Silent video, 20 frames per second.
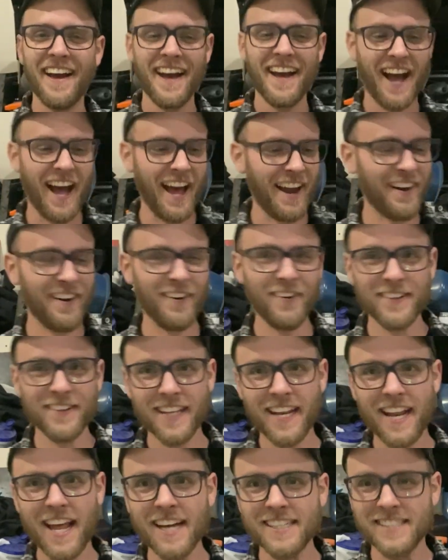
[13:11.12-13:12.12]
I don't know what
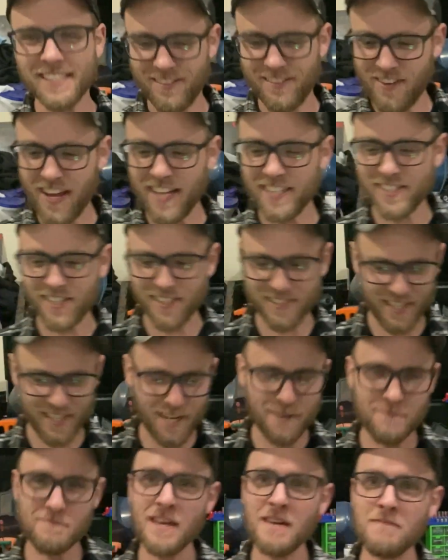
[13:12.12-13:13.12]
the next adventure is
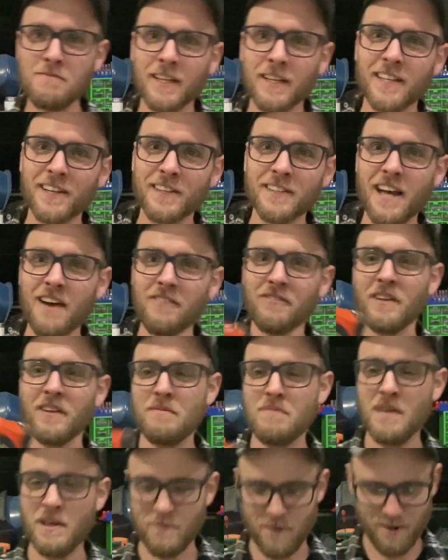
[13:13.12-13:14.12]
going to be, but there'll definitely
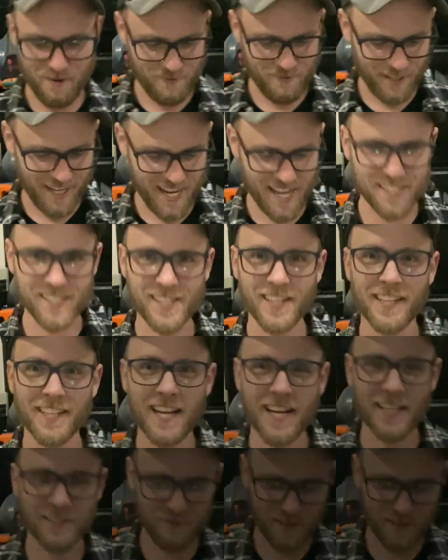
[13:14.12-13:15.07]
be one. We'll catch you on the next